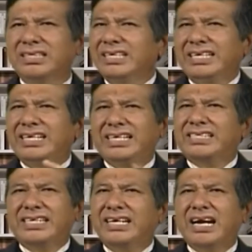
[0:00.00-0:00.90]
In
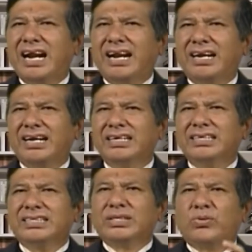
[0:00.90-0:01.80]
this regard,
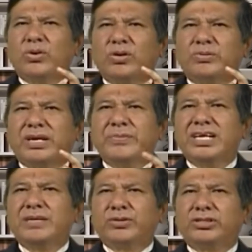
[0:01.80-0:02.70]
the Code of
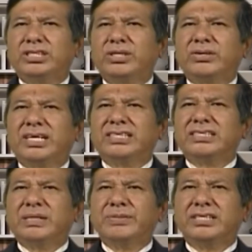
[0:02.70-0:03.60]
Criminal Procedure
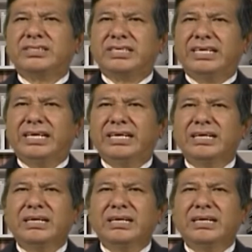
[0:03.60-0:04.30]
1973